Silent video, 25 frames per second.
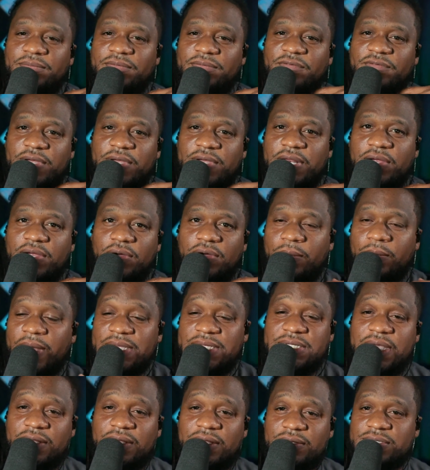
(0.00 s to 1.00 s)
video on my
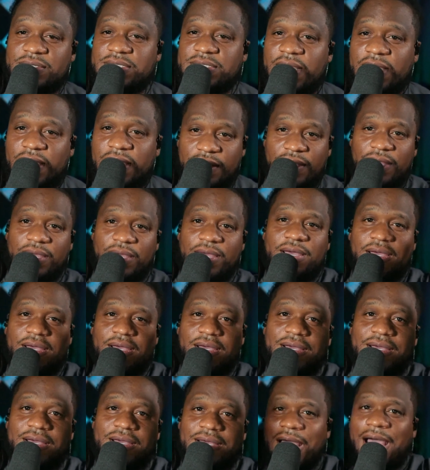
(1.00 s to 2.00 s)
channel saying
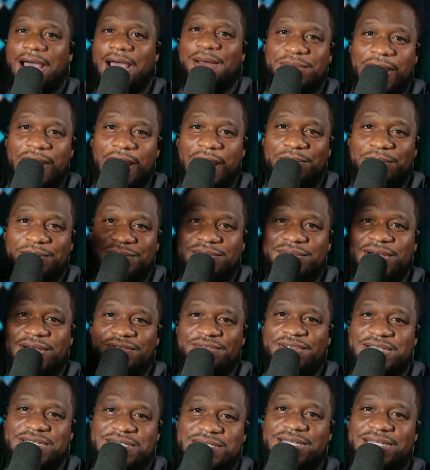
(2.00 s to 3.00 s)
I'm
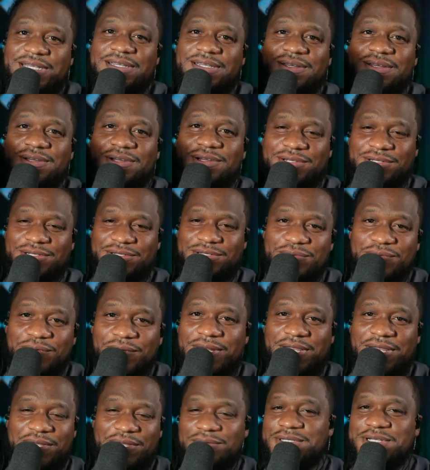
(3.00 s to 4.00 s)
officially
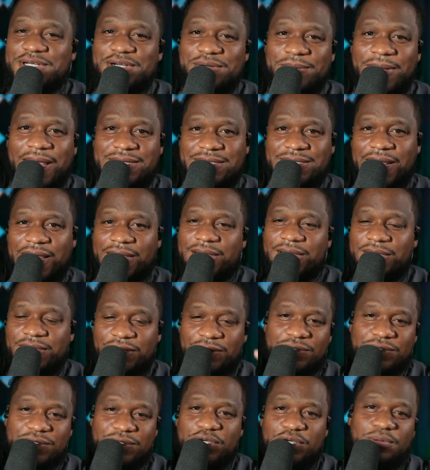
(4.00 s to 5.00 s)
doing YouTube as like a
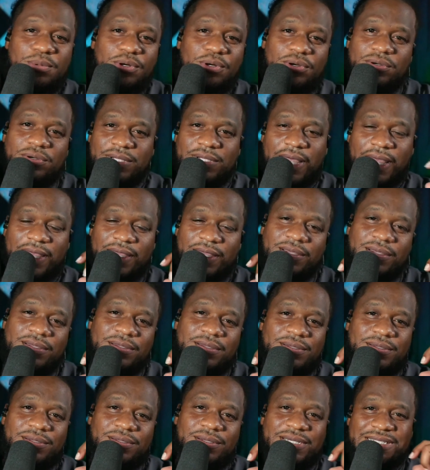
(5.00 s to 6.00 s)
YouTuber, like
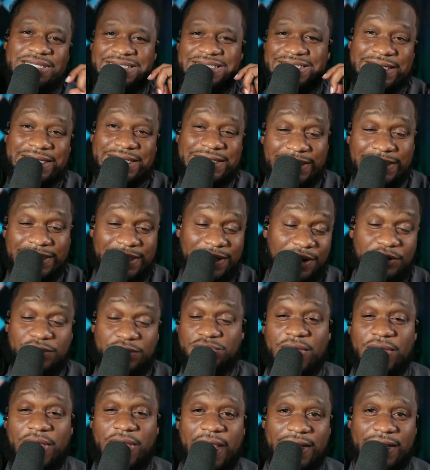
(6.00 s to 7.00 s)
consistently or
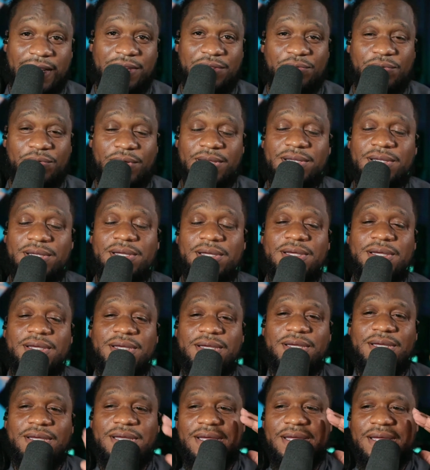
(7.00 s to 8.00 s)
trying anyway.
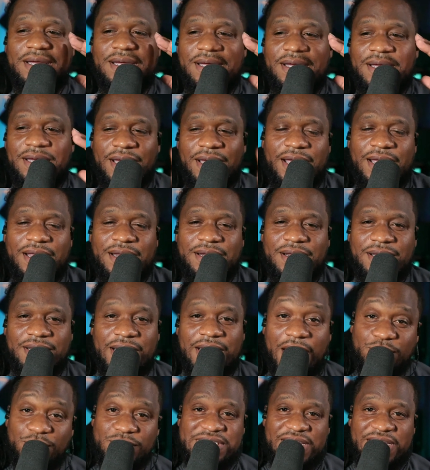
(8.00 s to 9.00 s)
And
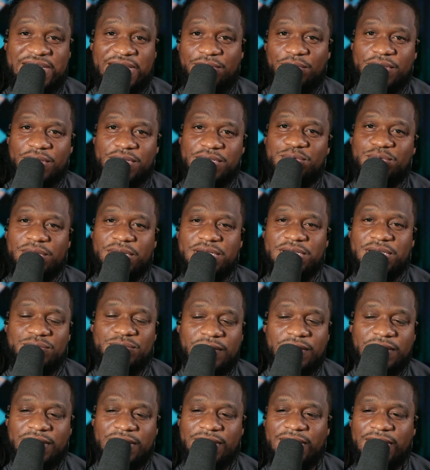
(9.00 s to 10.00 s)
that was January
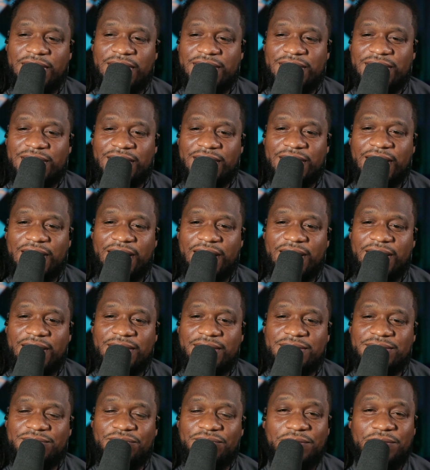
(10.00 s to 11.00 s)
2020. And then
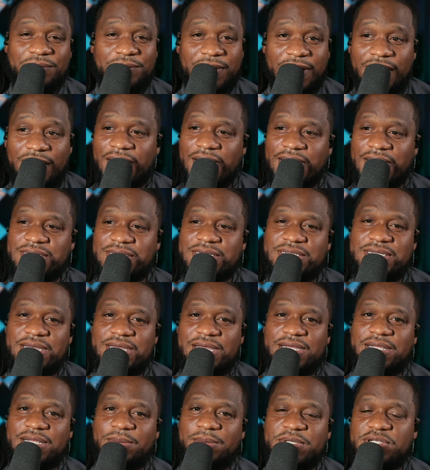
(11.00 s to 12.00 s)
from there, I just
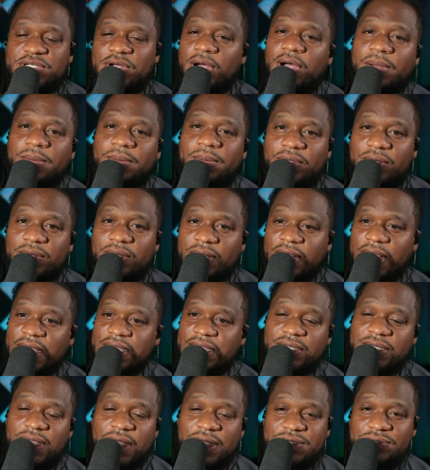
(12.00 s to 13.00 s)
said, let me start uploading
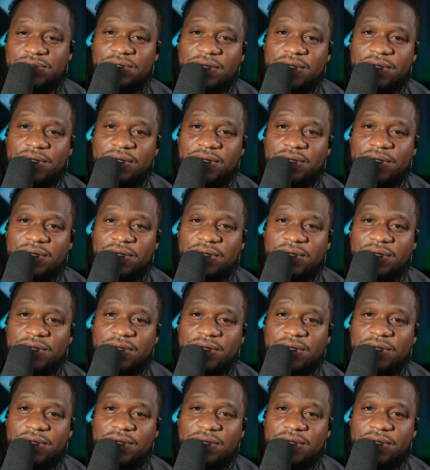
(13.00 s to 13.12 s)
educational